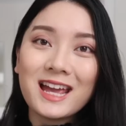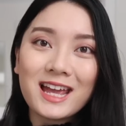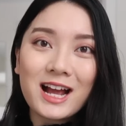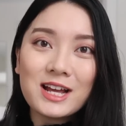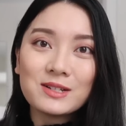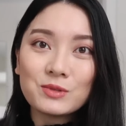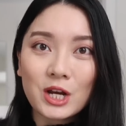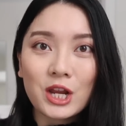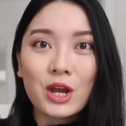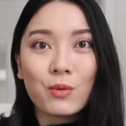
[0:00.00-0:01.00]
Hey guys, I'm
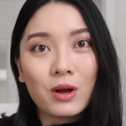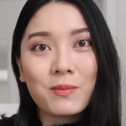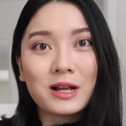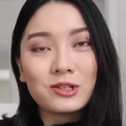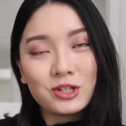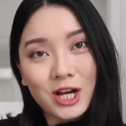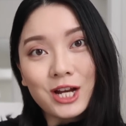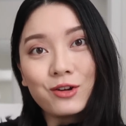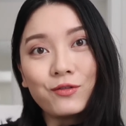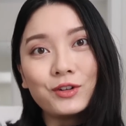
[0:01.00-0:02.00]
Chenny and welcome back to the
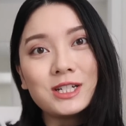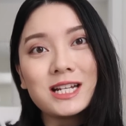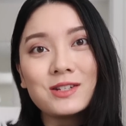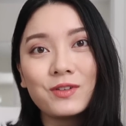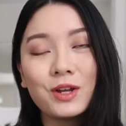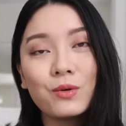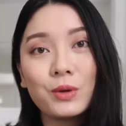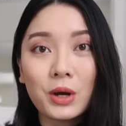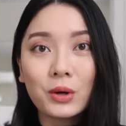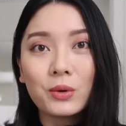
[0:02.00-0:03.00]
channel. For today's video,
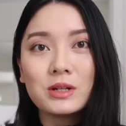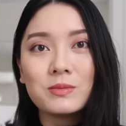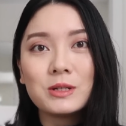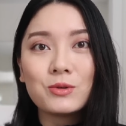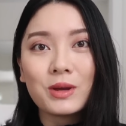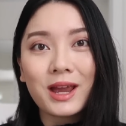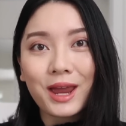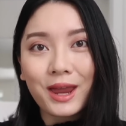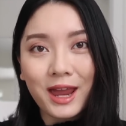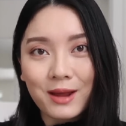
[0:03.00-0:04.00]
we are going to be doing
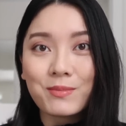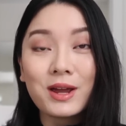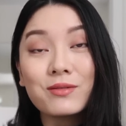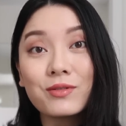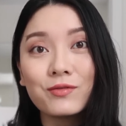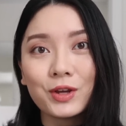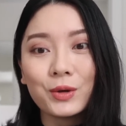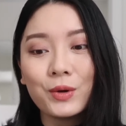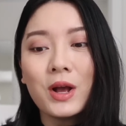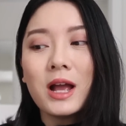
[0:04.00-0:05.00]
a handbag
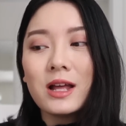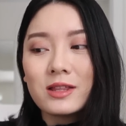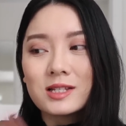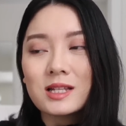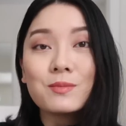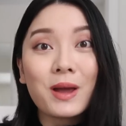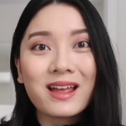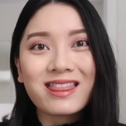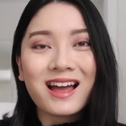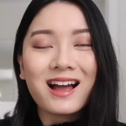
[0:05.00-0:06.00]
review. This is a
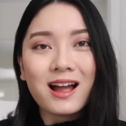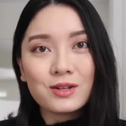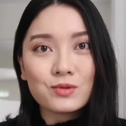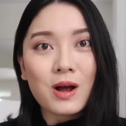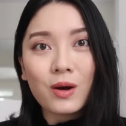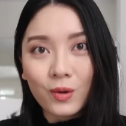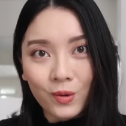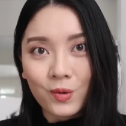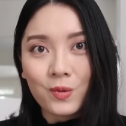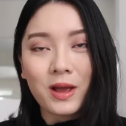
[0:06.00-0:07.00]
bag that I do not
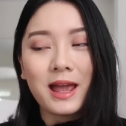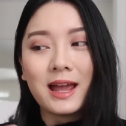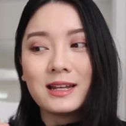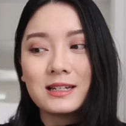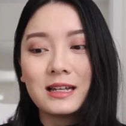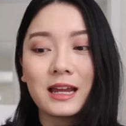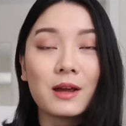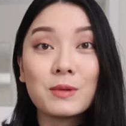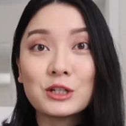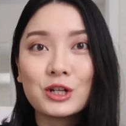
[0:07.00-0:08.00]
own, and like
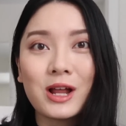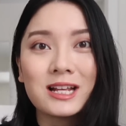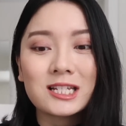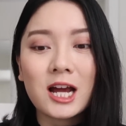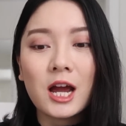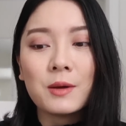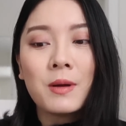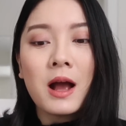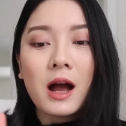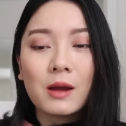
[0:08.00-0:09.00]
I mentioned last
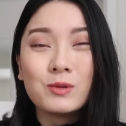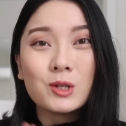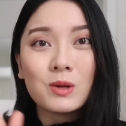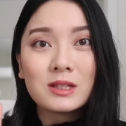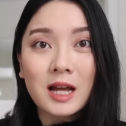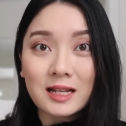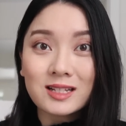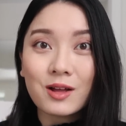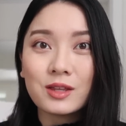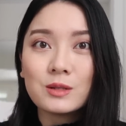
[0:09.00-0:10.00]
time, I'm doing
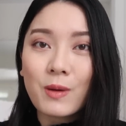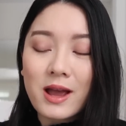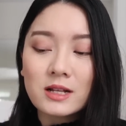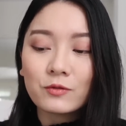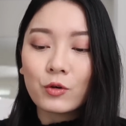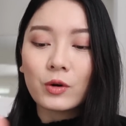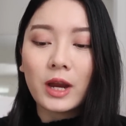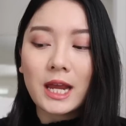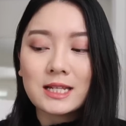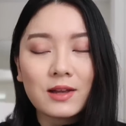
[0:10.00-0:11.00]
tests on these bags for
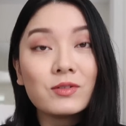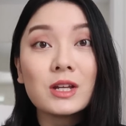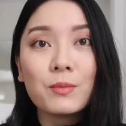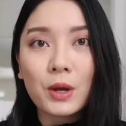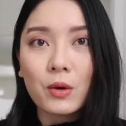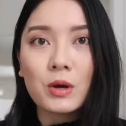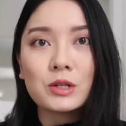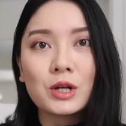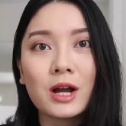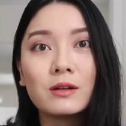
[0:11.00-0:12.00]
a 7-day
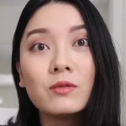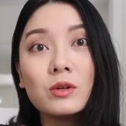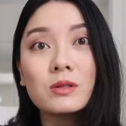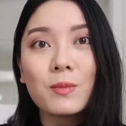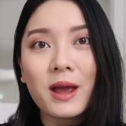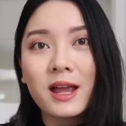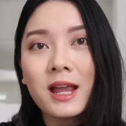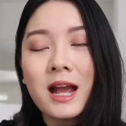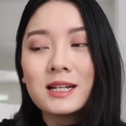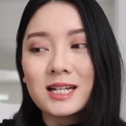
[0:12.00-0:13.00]
period to kind of use the
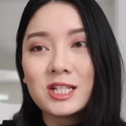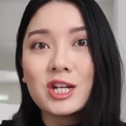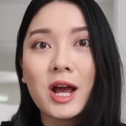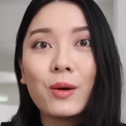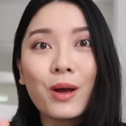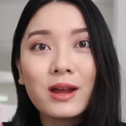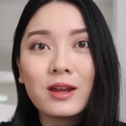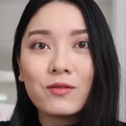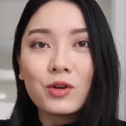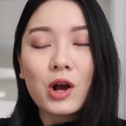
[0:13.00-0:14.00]
bag, test it out,
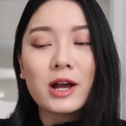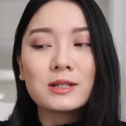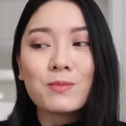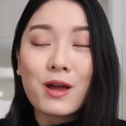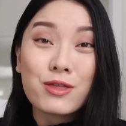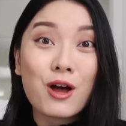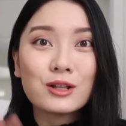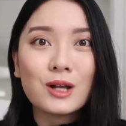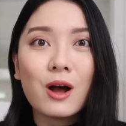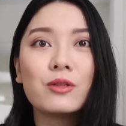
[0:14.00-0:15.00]
and give you guys my
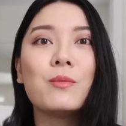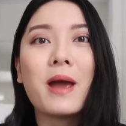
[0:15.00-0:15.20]
thoughts on the